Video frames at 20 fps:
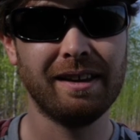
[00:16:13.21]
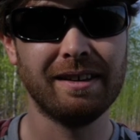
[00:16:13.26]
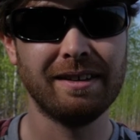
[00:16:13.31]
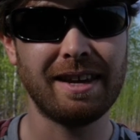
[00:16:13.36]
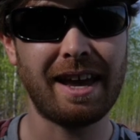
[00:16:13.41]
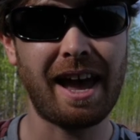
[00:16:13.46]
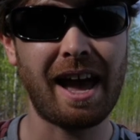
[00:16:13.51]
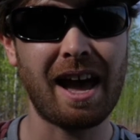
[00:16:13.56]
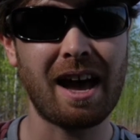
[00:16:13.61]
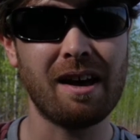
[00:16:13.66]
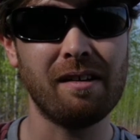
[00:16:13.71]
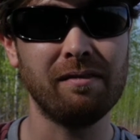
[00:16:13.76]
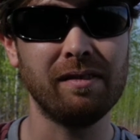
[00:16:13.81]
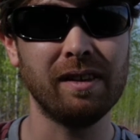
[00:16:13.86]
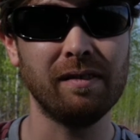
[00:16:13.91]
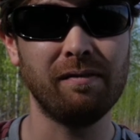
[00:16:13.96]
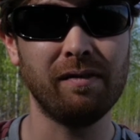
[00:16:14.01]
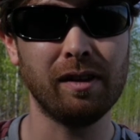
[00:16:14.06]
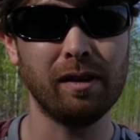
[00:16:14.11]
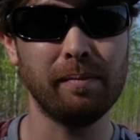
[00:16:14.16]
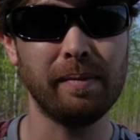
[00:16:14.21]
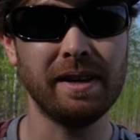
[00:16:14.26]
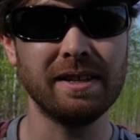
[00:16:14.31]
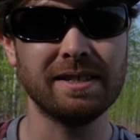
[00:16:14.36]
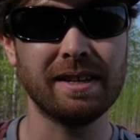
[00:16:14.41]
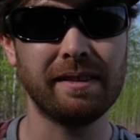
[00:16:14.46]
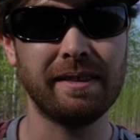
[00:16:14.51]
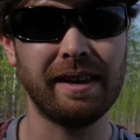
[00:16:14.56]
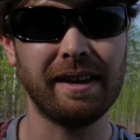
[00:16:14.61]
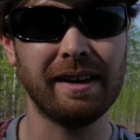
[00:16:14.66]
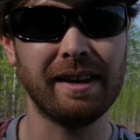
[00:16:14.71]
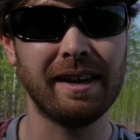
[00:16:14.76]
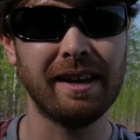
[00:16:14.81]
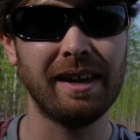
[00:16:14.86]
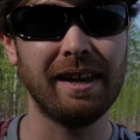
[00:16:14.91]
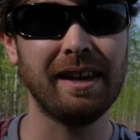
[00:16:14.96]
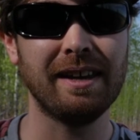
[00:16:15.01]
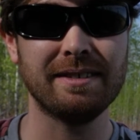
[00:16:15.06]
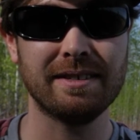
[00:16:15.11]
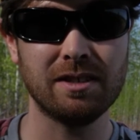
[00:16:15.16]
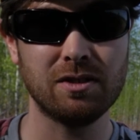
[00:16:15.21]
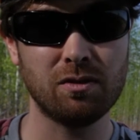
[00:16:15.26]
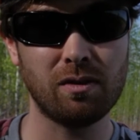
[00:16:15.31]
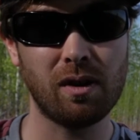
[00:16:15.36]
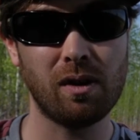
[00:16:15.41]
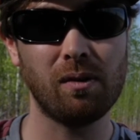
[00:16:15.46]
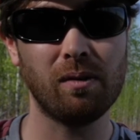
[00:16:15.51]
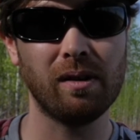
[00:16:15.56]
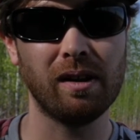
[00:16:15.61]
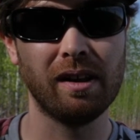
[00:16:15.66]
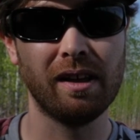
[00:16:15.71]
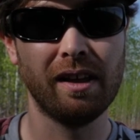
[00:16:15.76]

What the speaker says: to have in the Philippines, I think, is a drone.